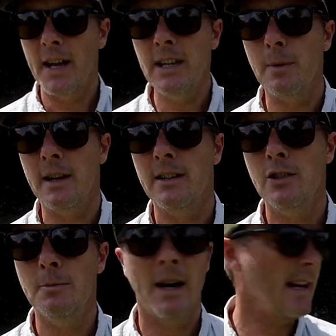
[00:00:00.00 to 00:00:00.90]
anyway.
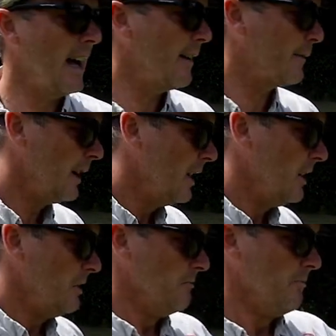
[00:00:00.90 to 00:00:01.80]
You might have
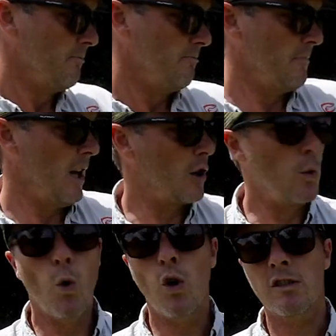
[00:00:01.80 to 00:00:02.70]
a
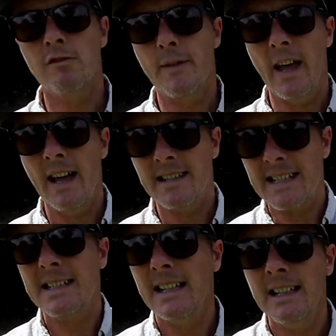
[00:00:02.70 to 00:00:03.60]
quarter of the head
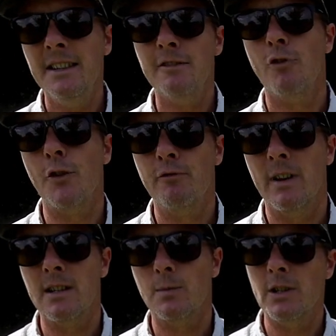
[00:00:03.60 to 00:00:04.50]
still in the rod
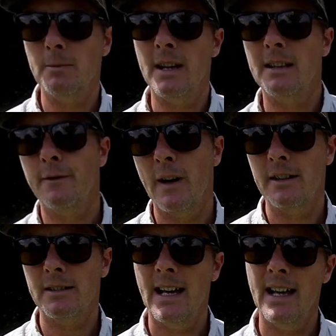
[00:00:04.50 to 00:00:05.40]
rings when you make the
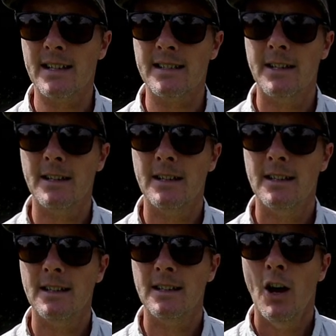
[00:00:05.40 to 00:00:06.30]
final cast.
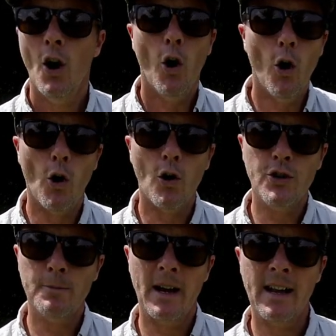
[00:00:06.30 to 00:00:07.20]
Or
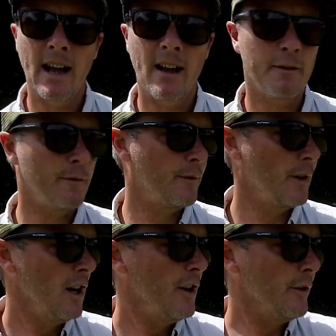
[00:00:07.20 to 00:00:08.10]
you might have
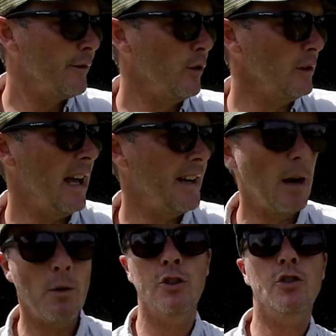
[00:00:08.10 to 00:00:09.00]
the full head
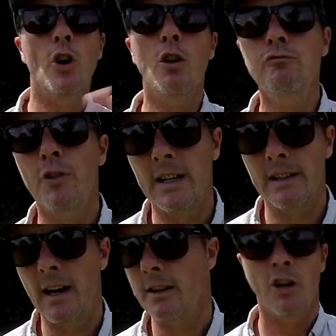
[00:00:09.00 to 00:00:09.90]
out and no running
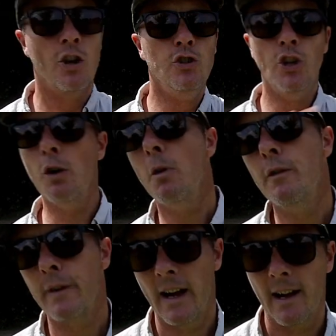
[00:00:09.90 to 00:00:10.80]
line, no
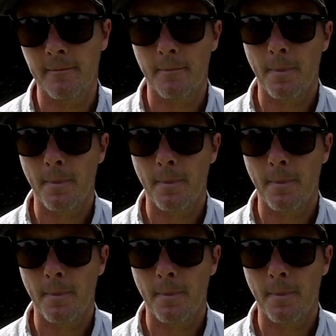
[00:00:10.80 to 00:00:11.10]
overhang.